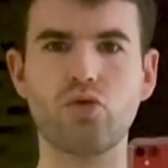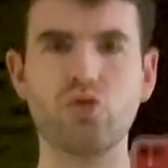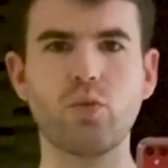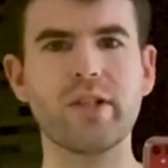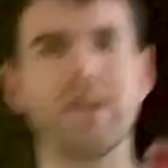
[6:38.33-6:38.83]

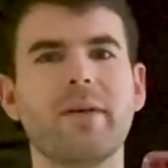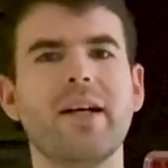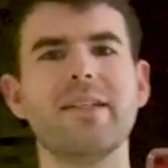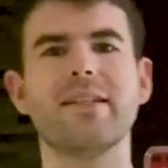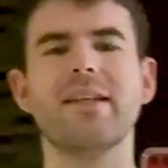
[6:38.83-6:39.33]
What's up,
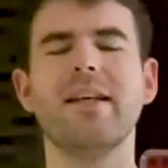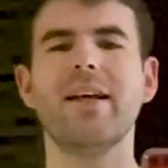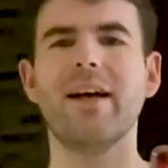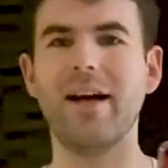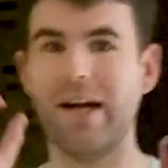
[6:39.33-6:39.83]
guys?
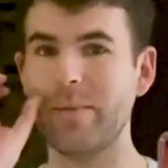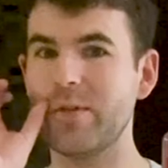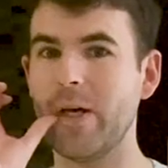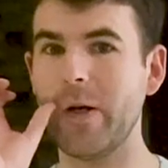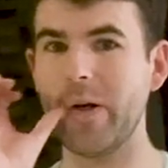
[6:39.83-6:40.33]
Um,
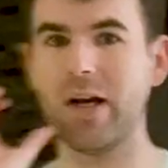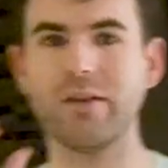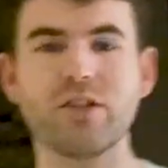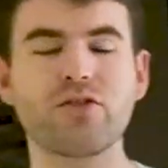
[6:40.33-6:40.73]
so I just